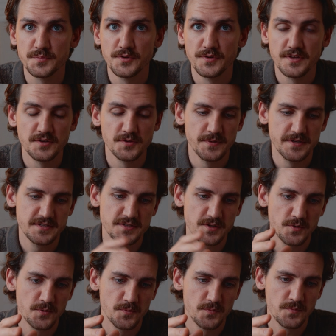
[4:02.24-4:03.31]
built into it.
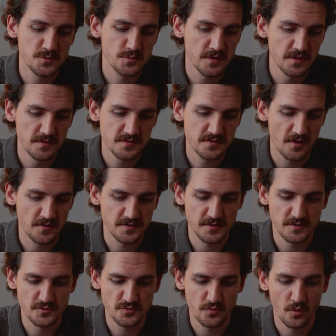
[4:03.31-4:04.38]
So you can start to
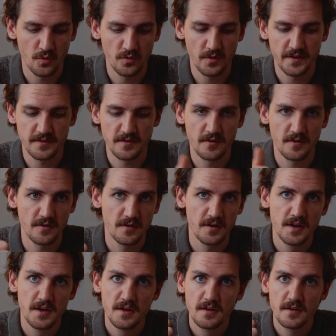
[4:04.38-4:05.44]
control like your
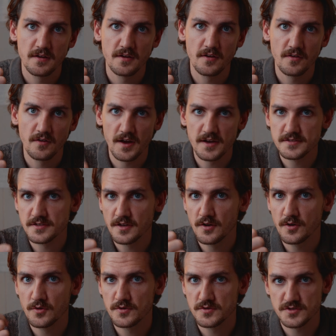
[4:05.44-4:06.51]

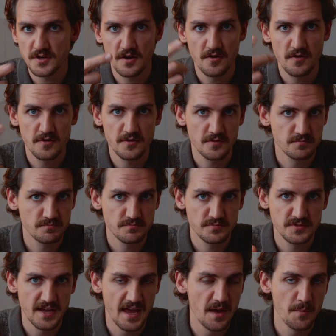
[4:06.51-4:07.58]
ISO, your shutter, your
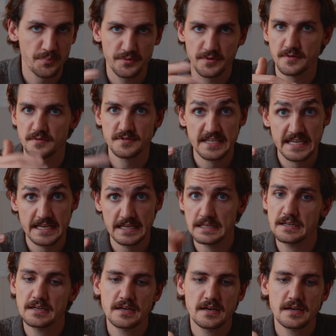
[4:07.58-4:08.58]
temp, tint.